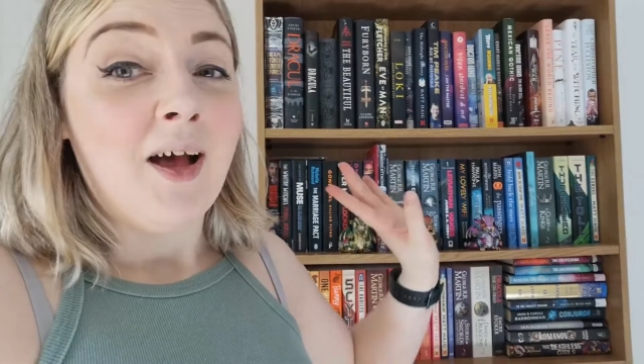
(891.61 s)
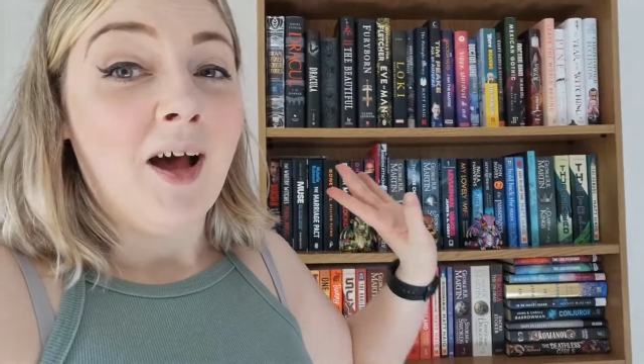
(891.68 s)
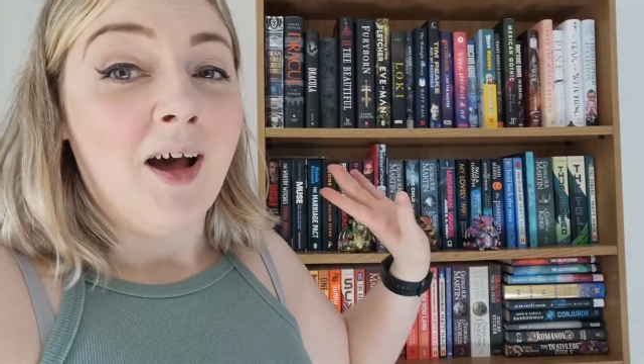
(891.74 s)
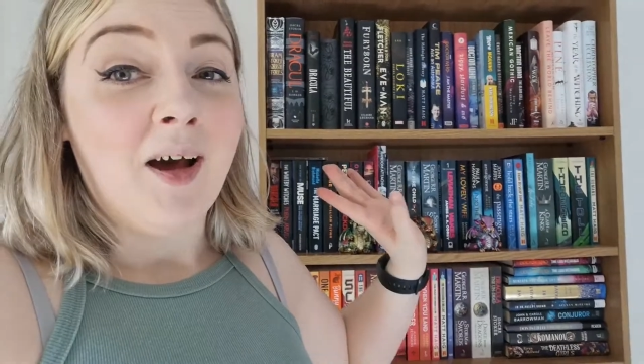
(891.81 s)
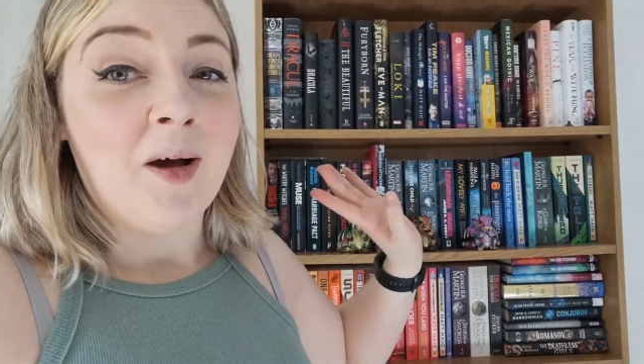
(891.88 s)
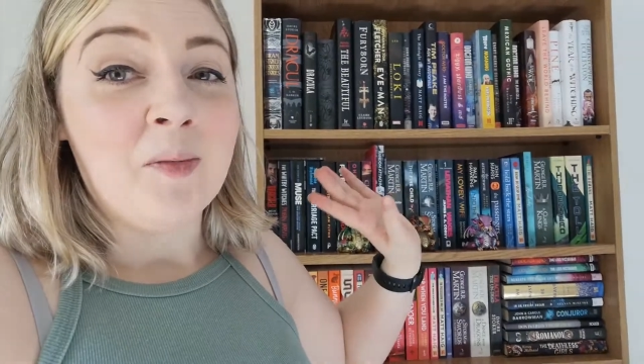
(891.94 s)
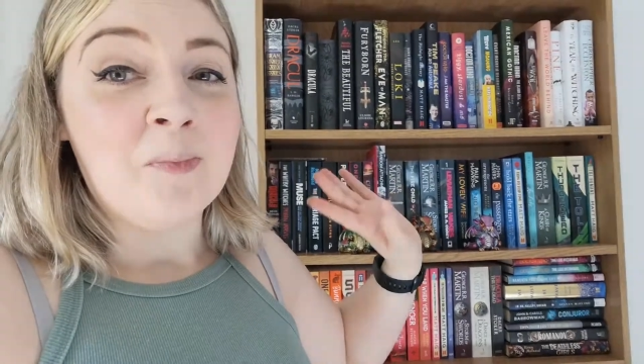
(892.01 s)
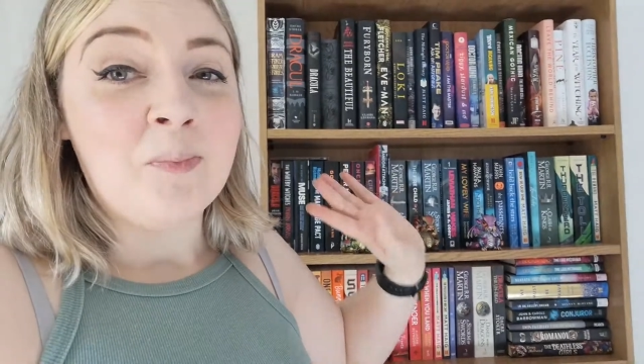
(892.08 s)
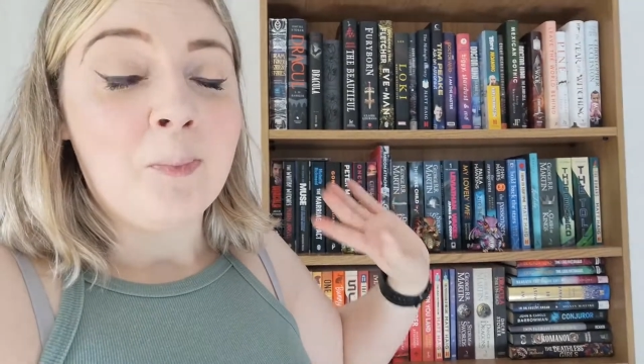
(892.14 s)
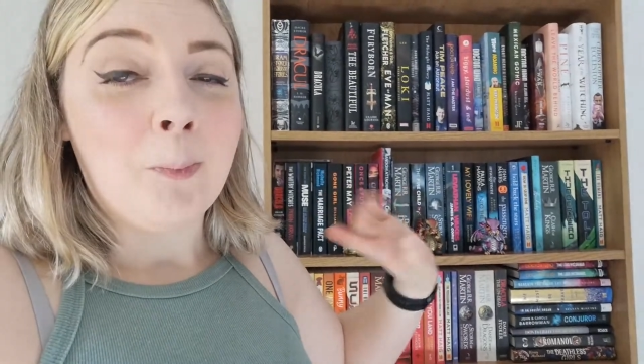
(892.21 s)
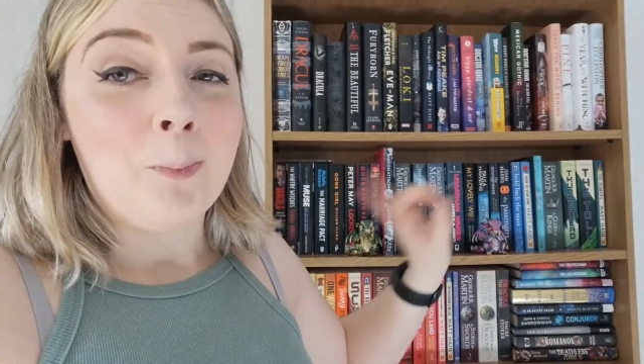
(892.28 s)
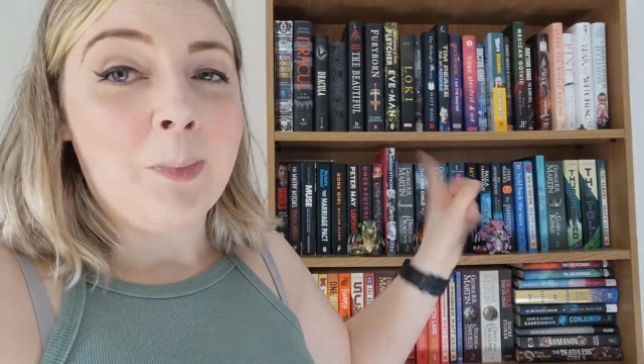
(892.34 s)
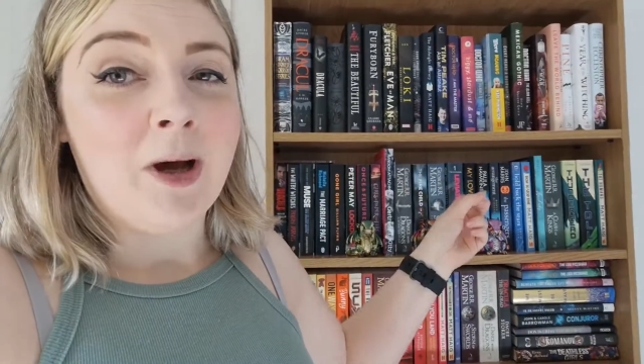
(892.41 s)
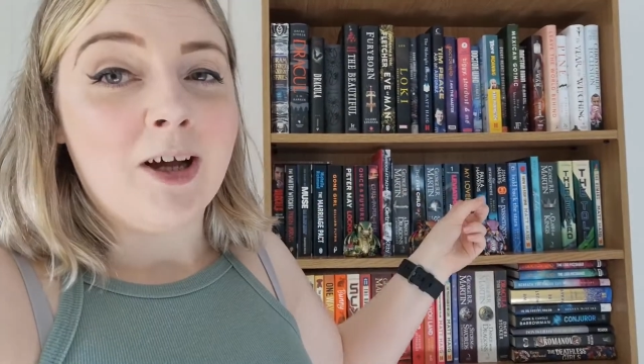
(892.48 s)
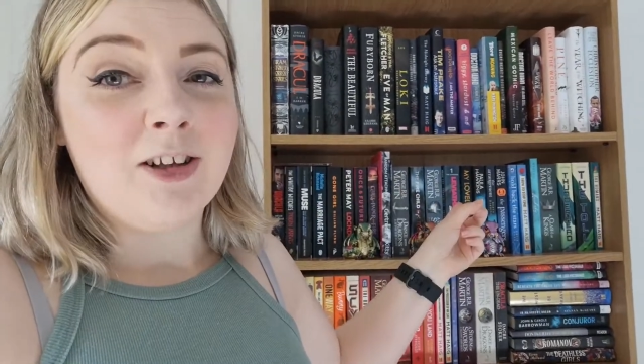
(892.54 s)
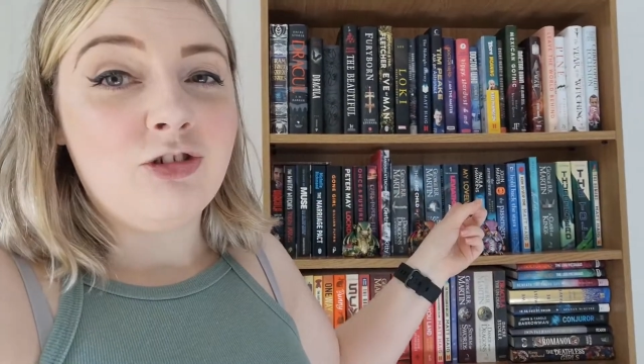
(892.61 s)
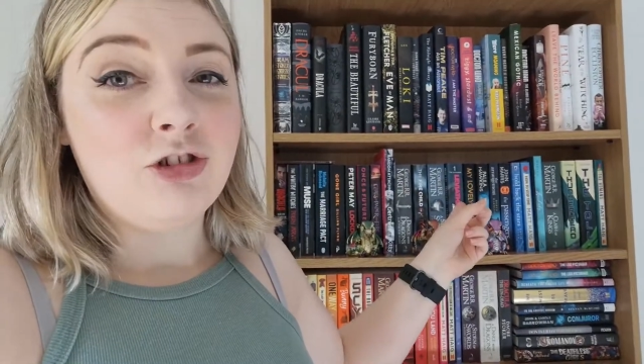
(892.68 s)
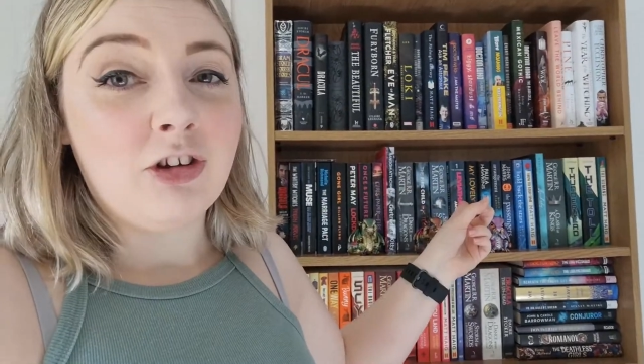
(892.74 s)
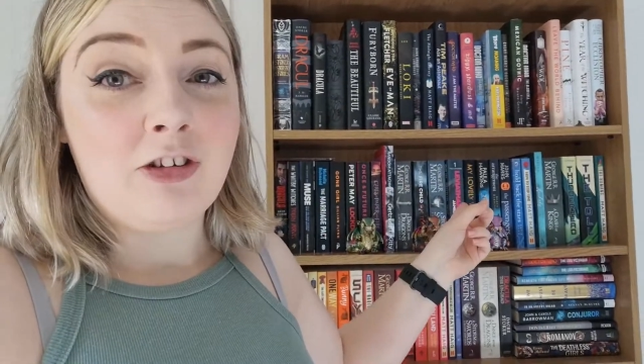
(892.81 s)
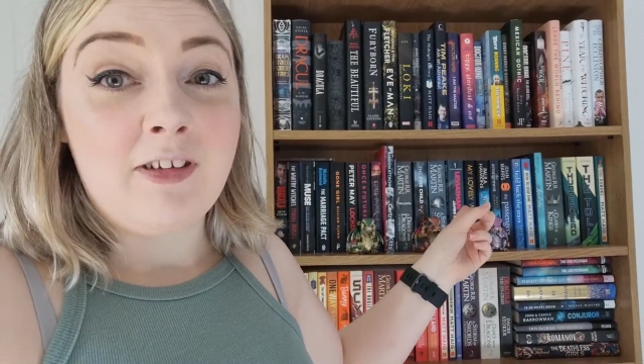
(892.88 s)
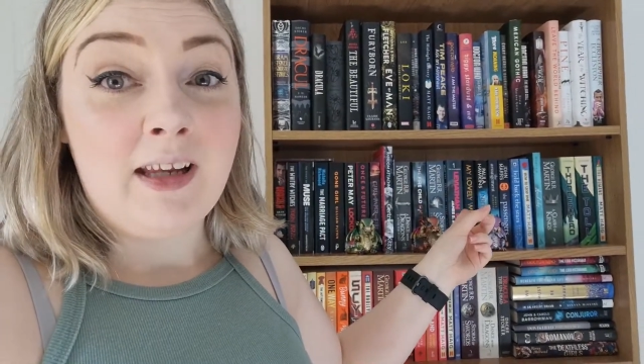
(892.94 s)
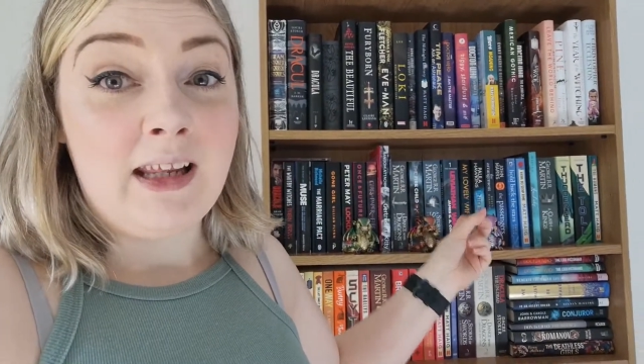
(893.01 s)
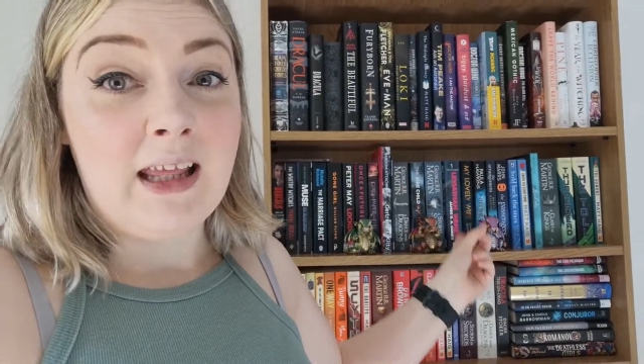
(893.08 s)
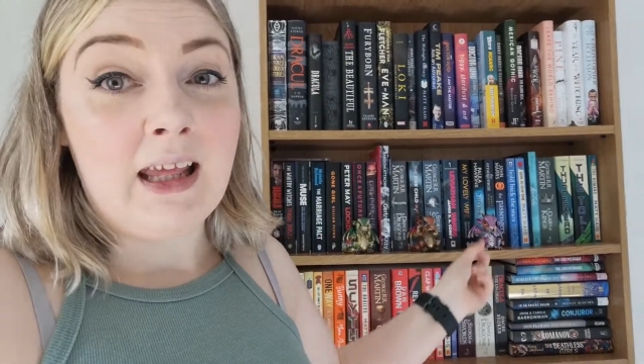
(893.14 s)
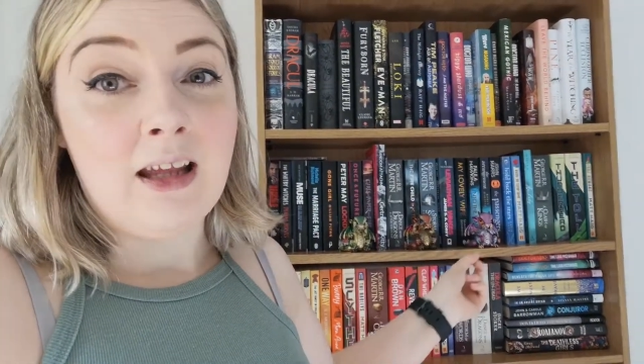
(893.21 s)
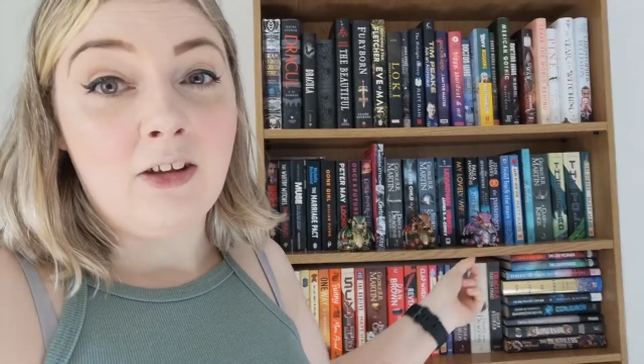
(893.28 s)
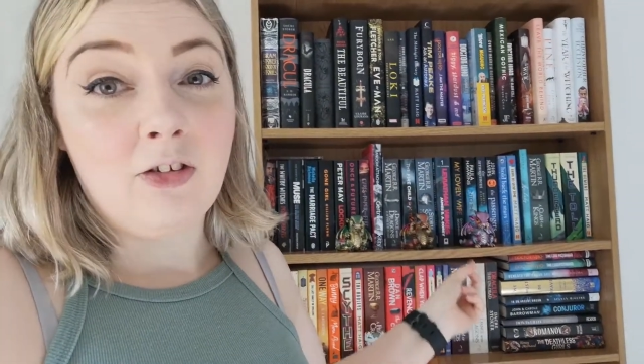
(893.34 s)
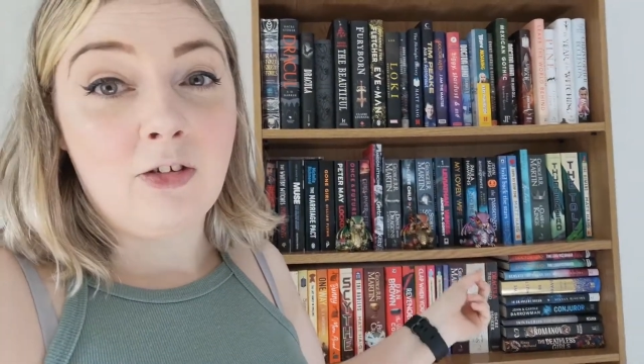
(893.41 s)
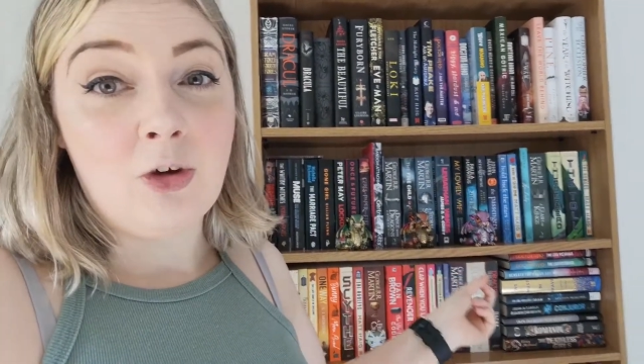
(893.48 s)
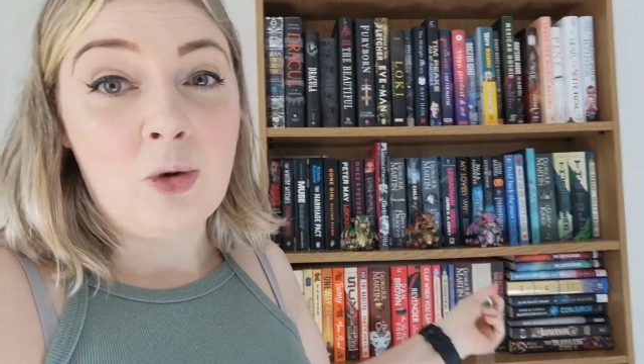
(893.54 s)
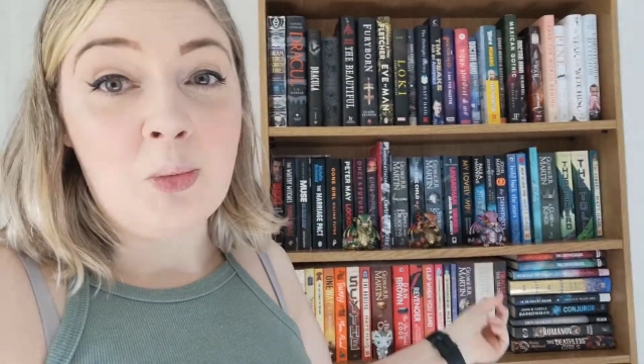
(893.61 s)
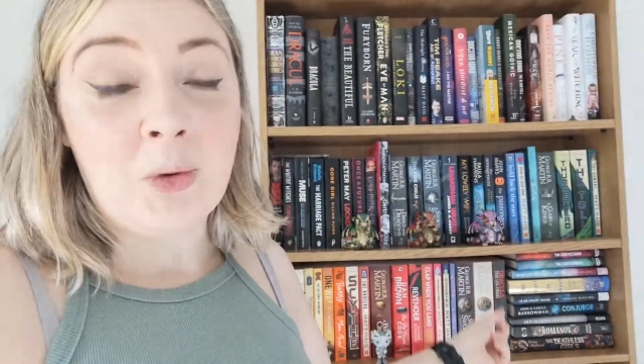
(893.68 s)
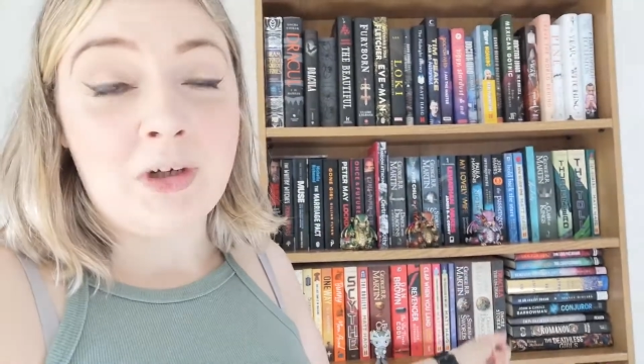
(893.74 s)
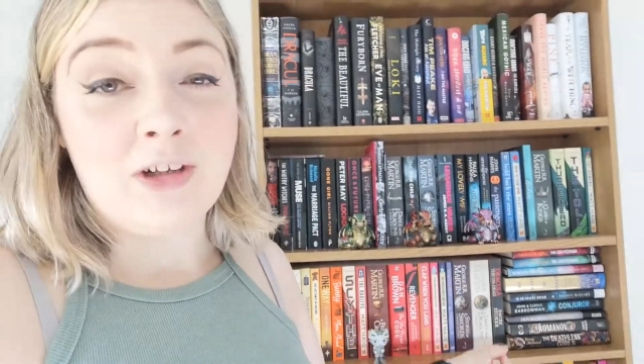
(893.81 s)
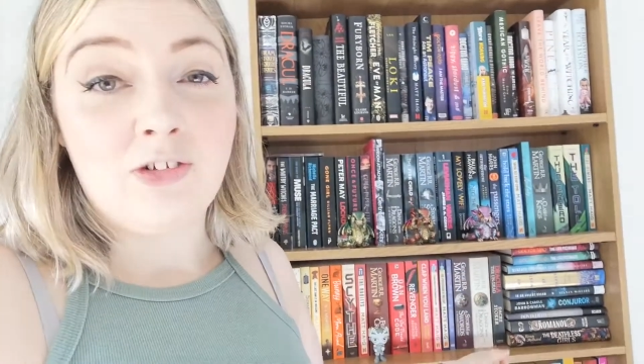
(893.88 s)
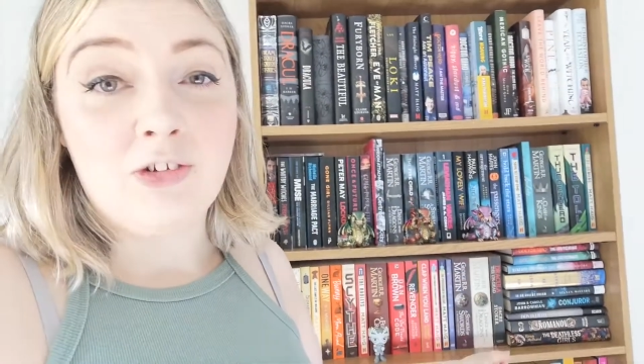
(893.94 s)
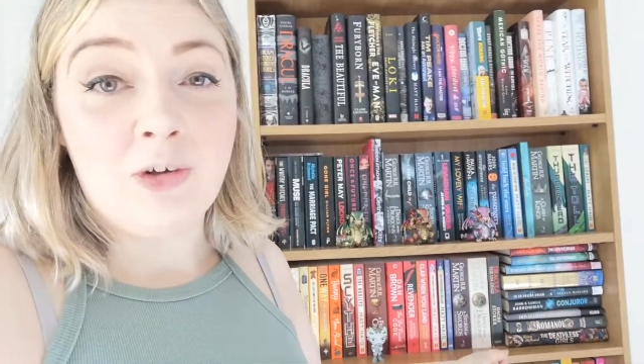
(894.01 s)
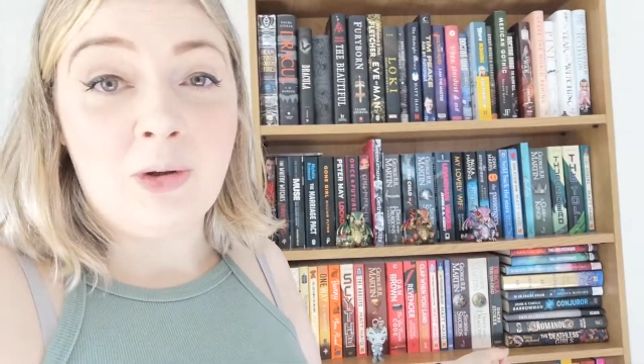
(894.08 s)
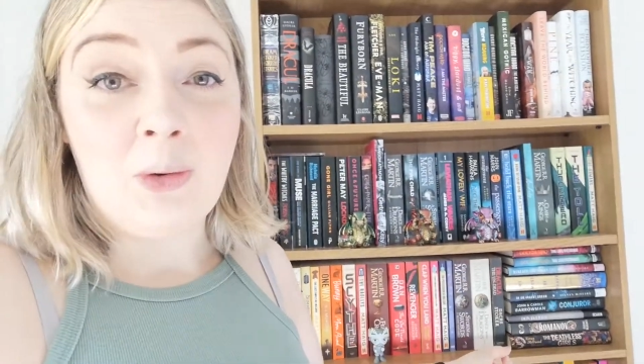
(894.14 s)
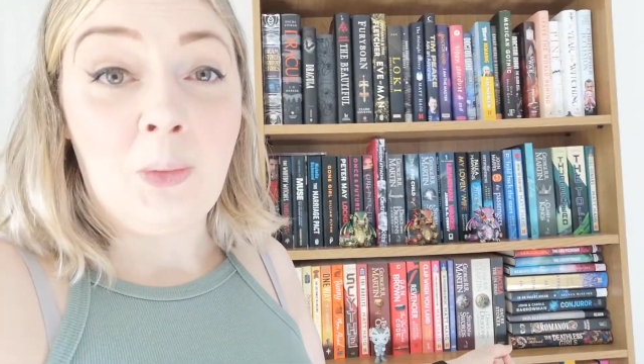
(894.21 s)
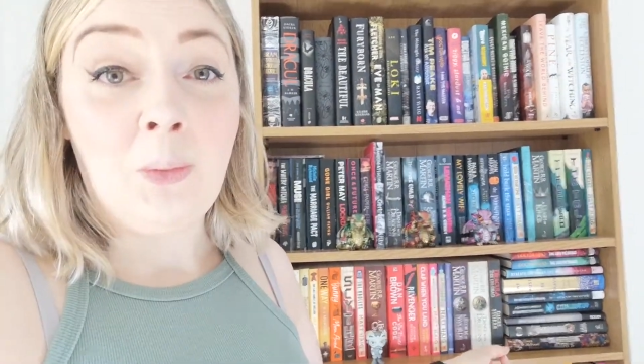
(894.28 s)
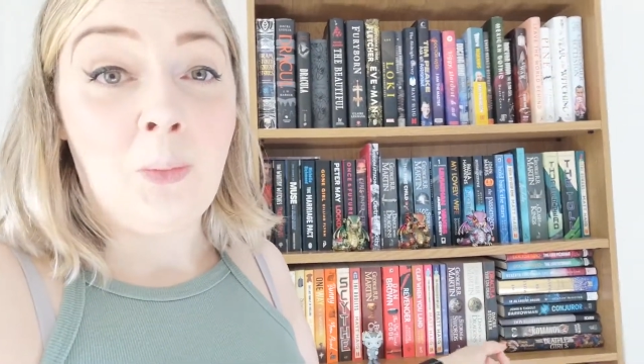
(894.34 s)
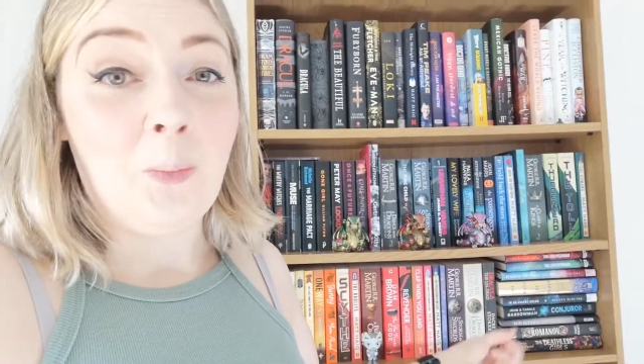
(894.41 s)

But just in case you wanted to know